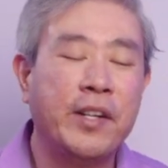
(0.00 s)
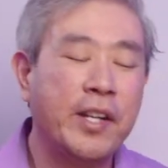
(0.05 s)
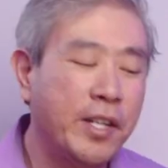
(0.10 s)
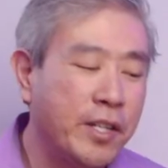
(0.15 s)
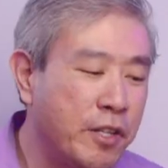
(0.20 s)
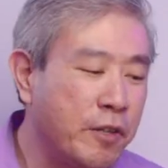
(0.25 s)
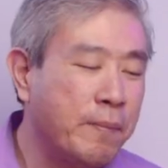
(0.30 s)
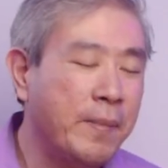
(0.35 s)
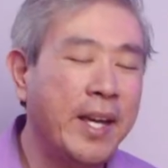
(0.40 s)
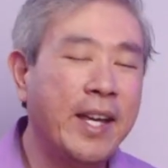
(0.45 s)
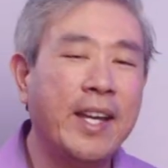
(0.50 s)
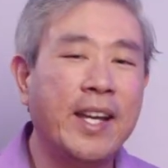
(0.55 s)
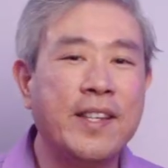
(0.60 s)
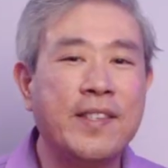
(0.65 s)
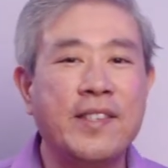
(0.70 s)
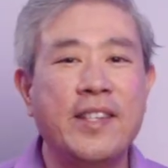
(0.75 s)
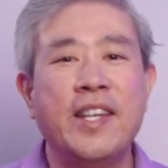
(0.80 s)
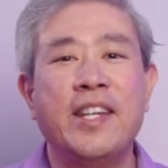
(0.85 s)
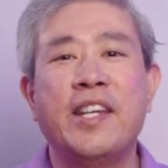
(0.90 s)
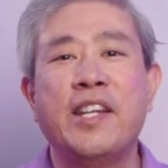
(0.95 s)
They do make
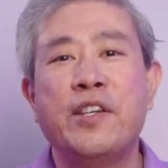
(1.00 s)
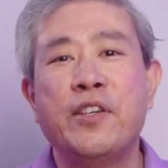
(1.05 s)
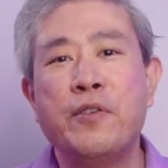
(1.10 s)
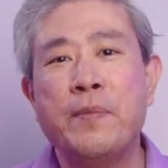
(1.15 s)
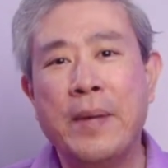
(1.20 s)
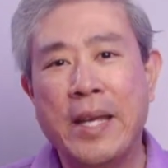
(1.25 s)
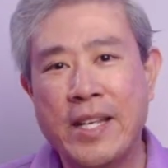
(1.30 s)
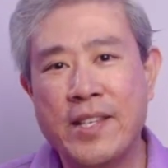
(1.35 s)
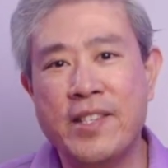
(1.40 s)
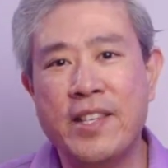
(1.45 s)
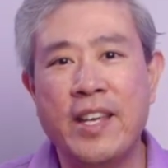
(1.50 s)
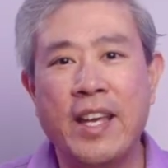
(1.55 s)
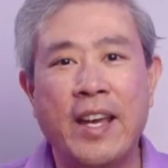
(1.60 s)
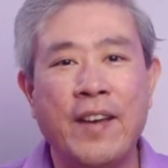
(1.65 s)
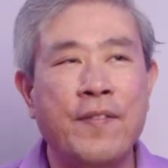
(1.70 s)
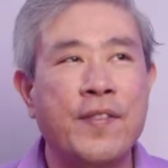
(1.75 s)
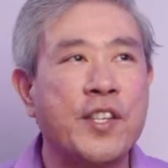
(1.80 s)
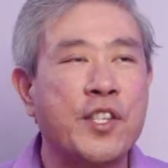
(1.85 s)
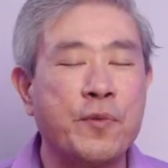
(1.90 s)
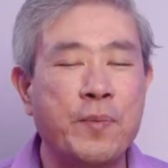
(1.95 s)
SE, they do make
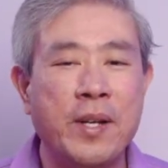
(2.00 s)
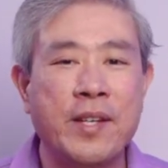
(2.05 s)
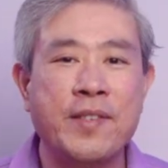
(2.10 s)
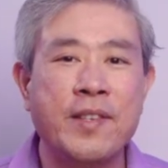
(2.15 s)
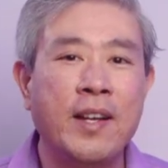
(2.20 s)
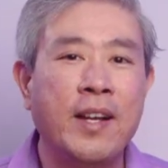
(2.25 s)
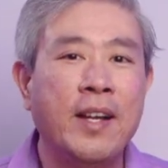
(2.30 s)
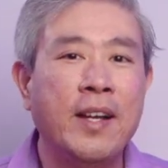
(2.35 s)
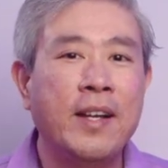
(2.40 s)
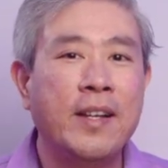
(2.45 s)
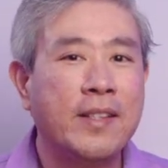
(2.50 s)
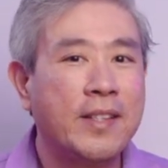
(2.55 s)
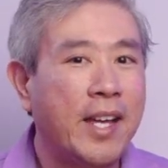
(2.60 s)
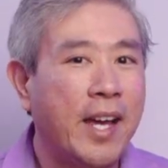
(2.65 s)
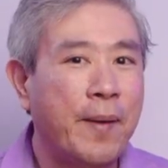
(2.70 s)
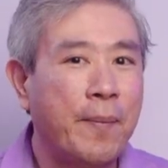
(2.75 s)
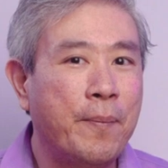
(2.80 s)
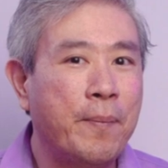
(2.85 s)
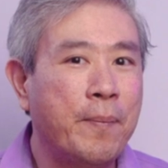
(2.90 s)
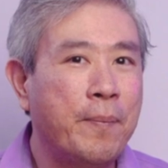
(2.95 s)
CFexpress
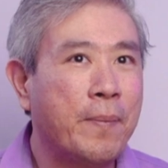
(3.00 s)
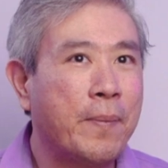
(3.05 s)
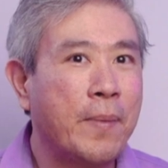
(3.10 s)
Type